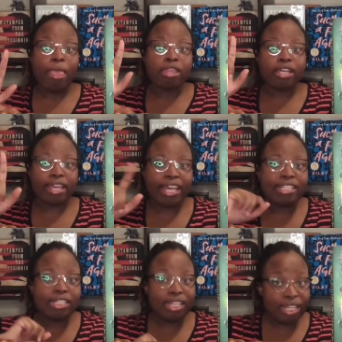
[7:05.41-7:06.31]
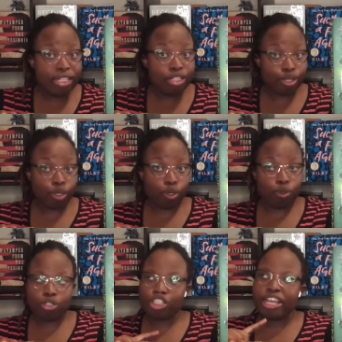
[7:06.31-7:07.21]
The catch is,
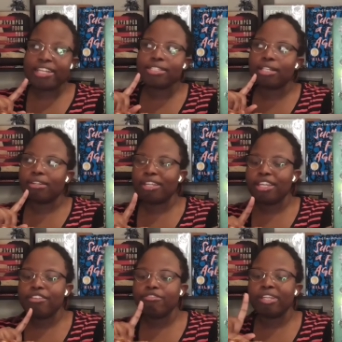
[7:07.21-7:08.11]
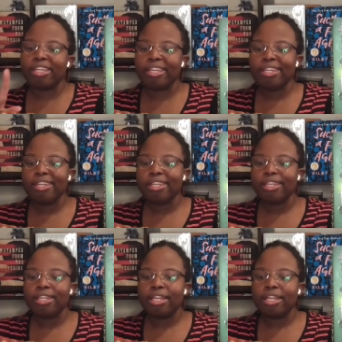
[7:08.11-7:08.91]
though, she has to live in